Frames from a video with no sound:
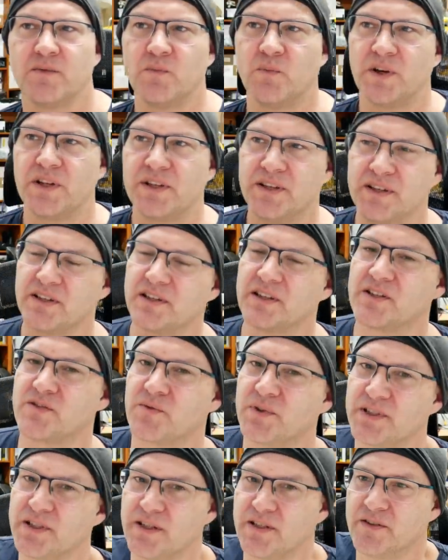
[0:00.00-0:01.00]
one thing that's
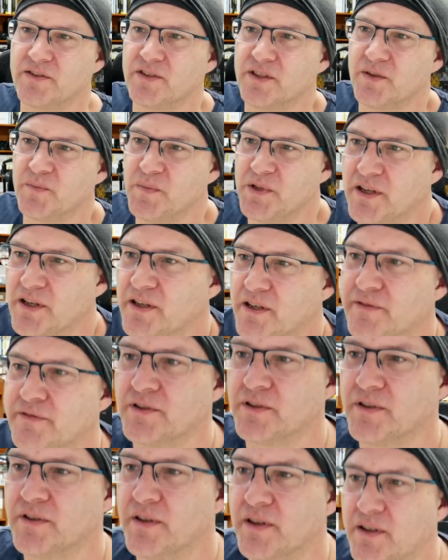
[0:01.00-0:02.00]
really annoyed me
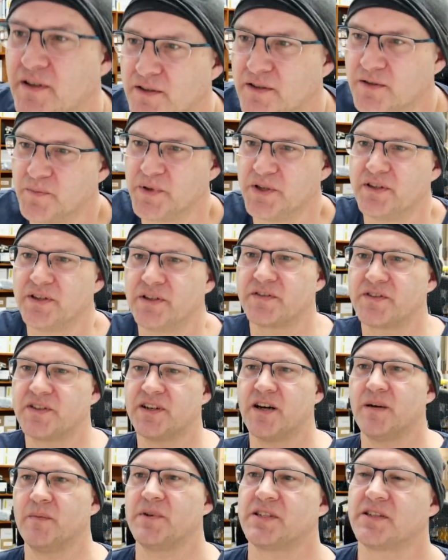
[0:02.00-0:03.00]
over a long period of
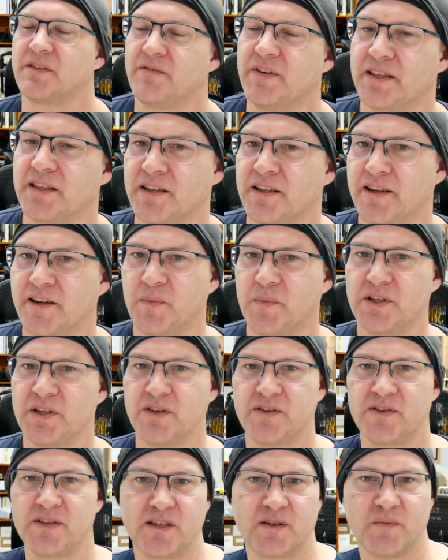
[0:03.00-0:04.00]
time is the fact that I've been
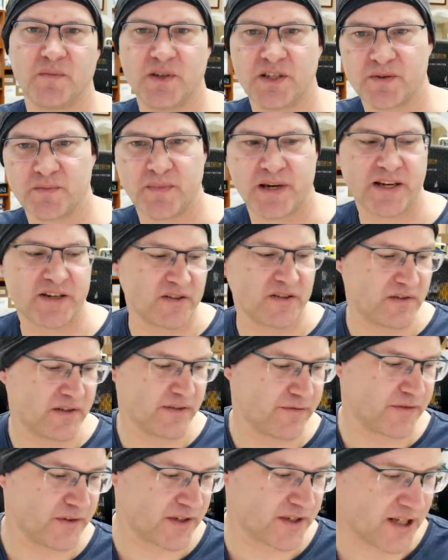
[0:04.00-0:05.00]
using a mishmash of
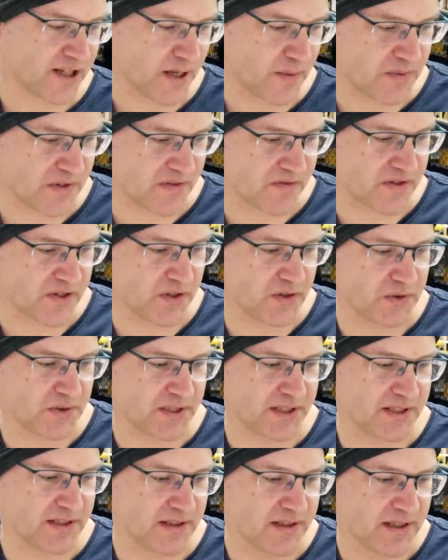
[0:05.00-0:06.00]
different types of
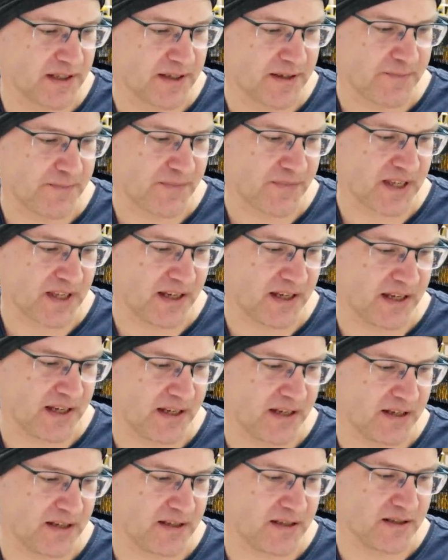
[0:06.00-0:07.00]
solder
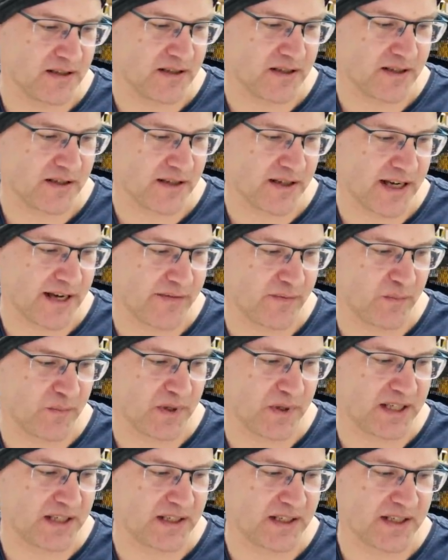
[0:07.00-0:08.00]
and I haven't
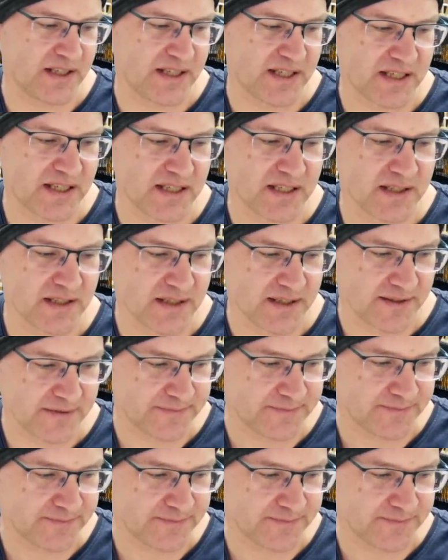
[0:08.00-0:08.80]
been consistent